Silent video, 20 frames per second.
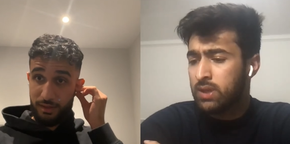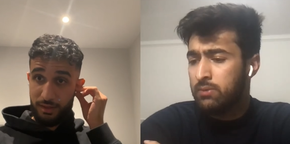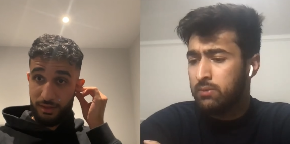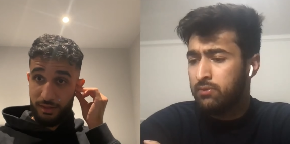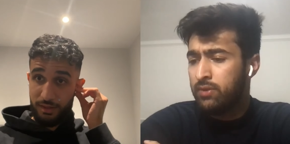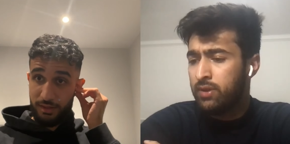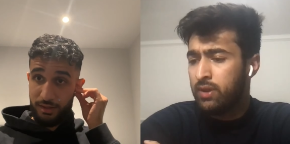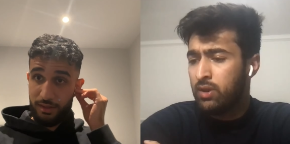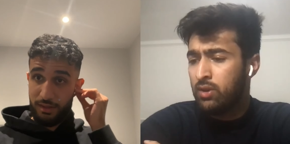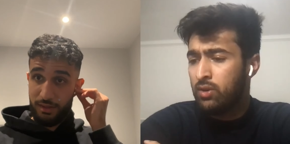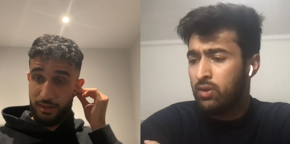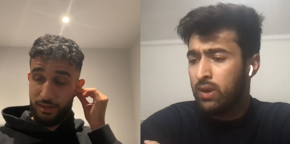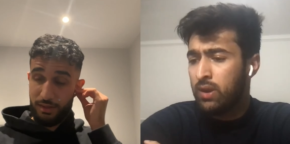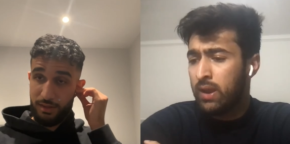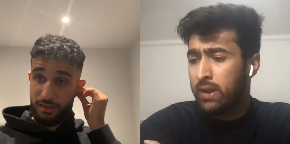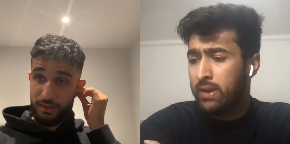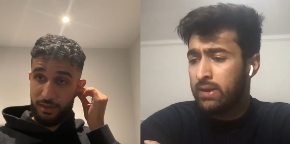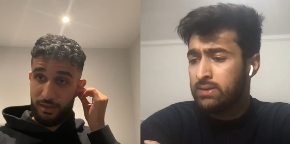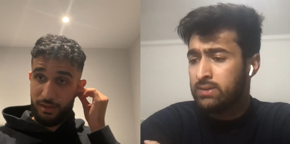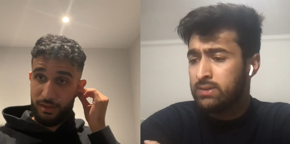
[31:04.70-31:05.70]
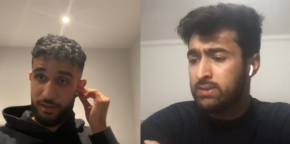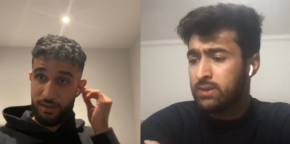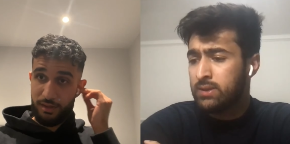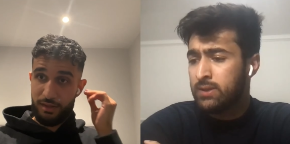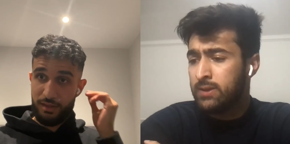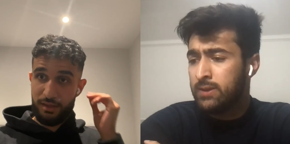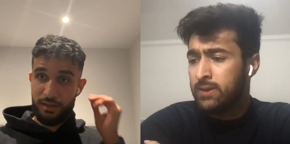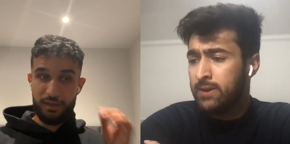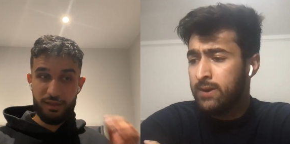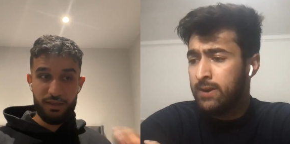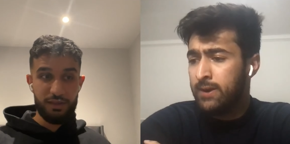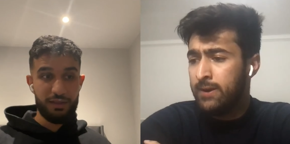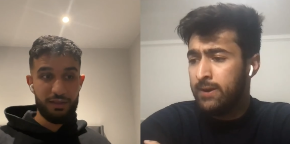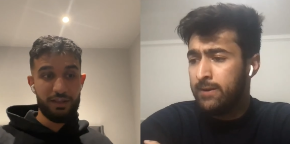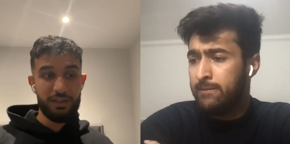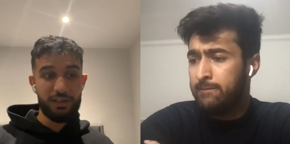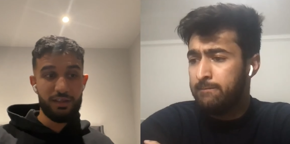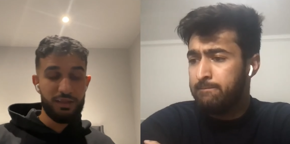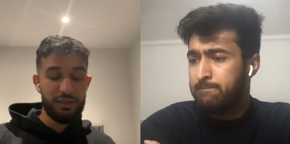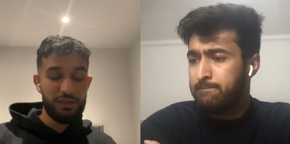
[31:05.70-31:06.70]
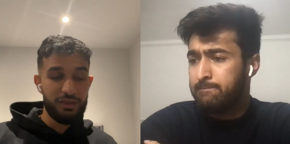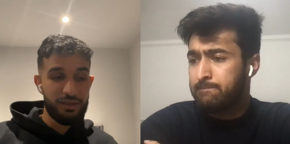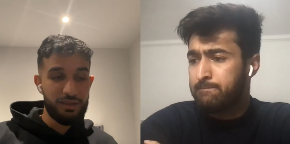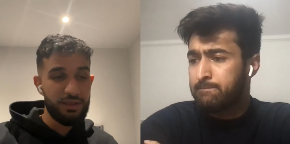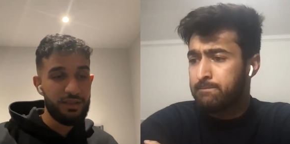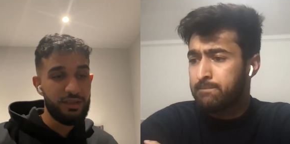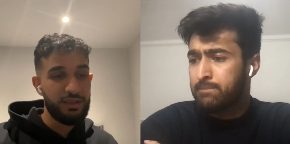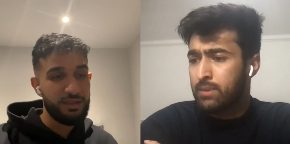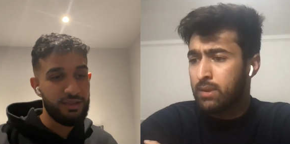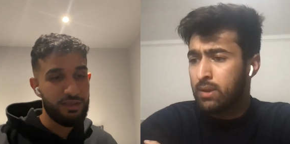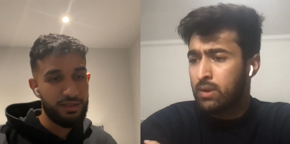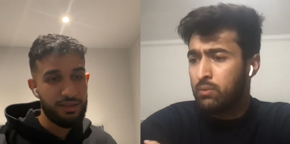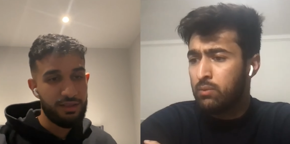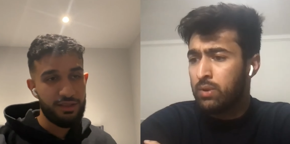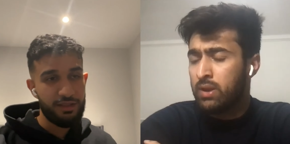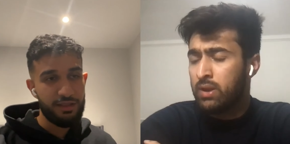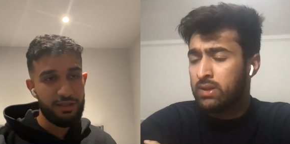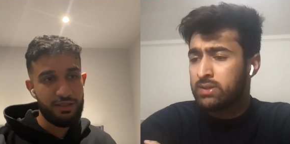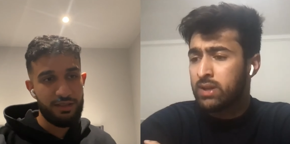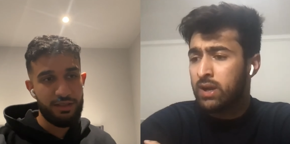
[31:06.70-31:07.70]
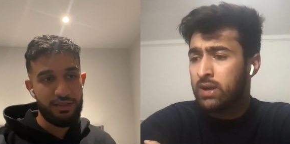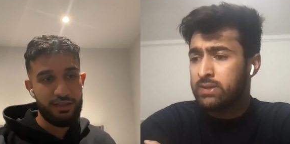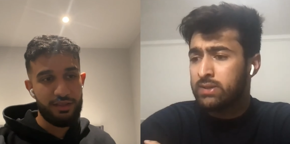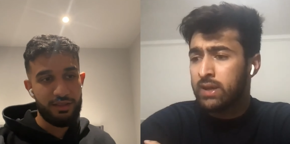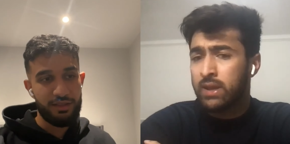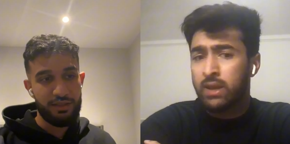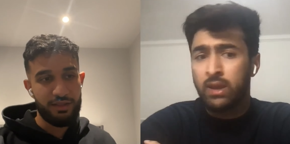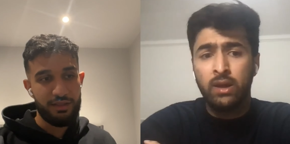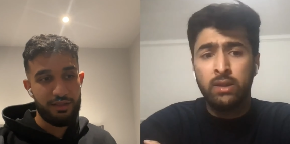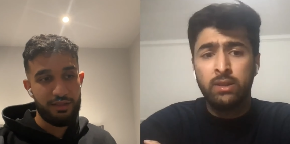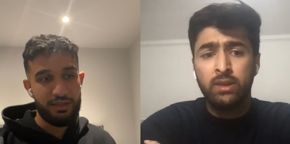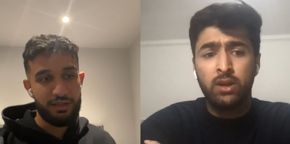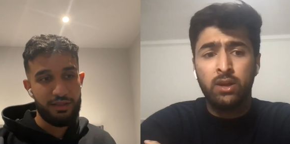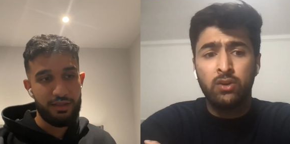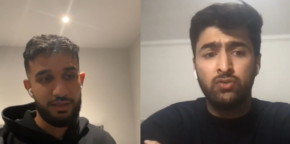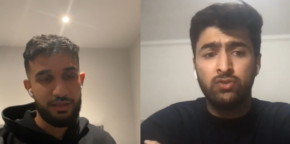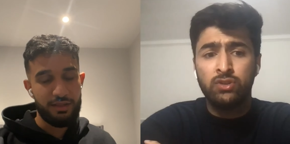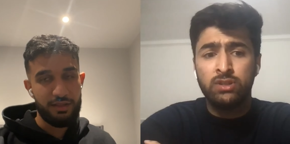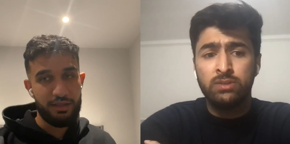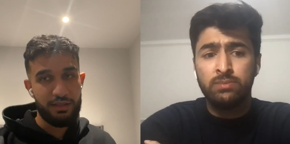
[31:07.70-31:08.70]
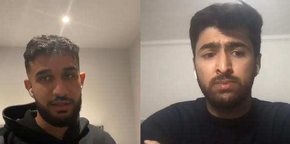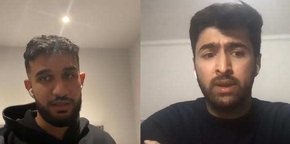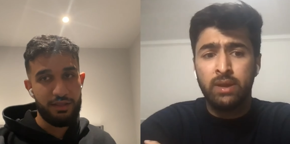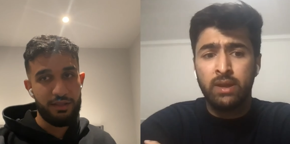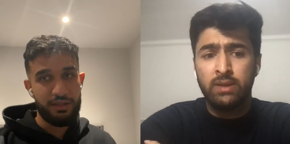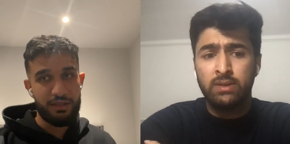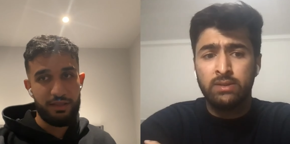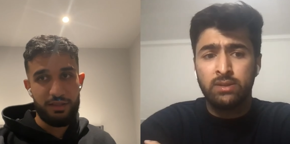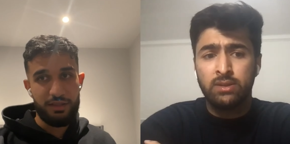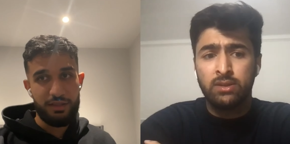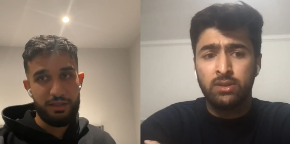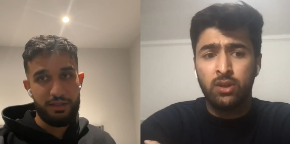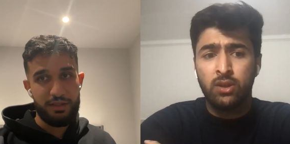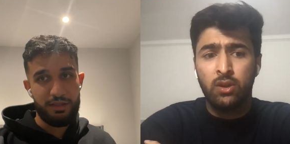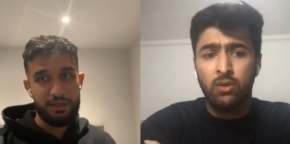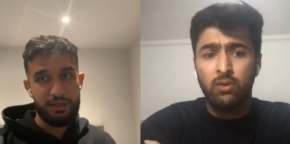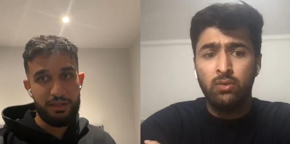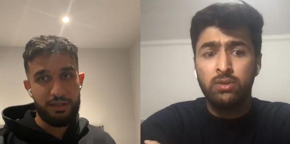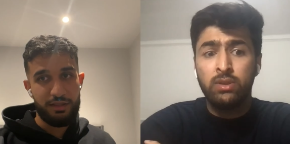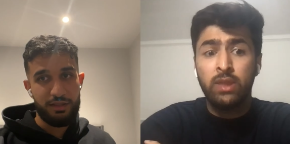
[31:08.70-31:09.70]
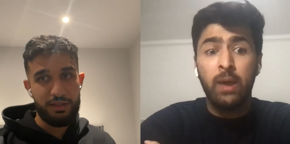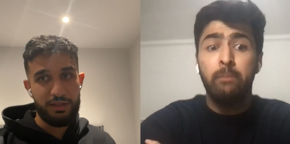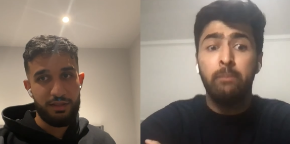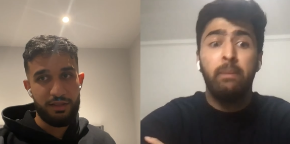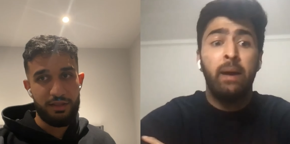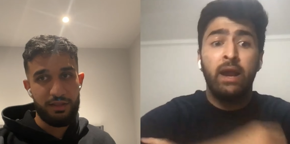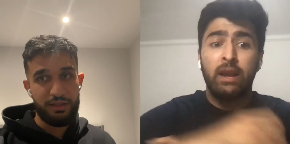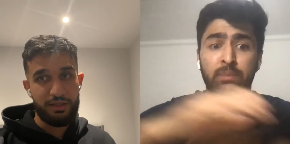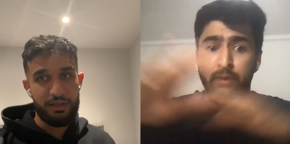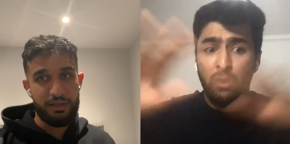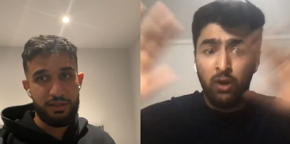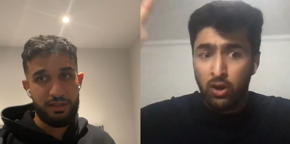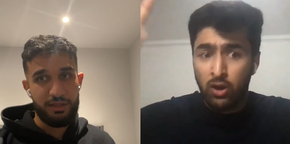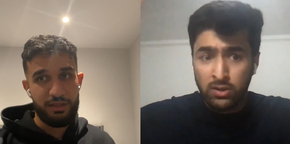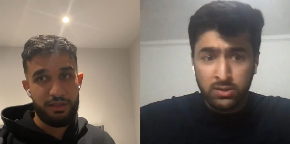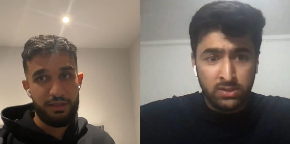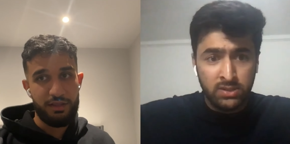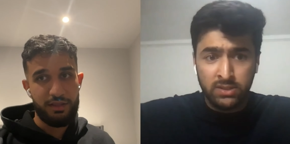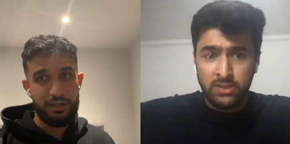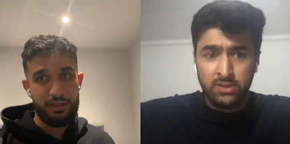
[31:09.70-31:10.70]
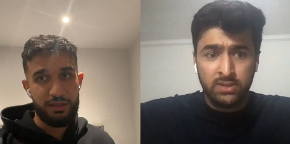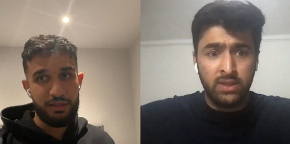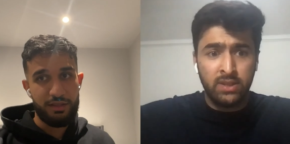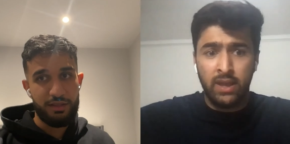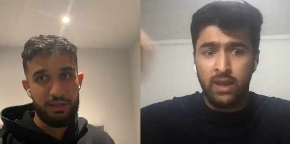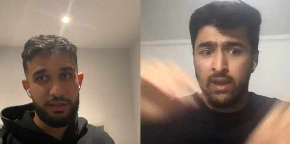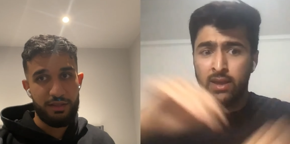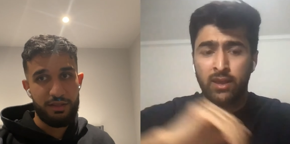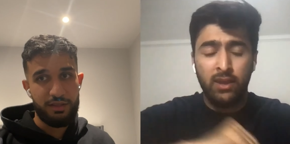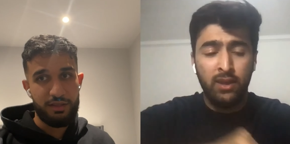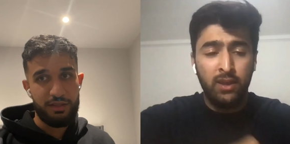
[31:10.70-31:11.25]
Speaker 1: keep feeding you lies. Um, we're gonna start attacking other countries because you know there might be hostages there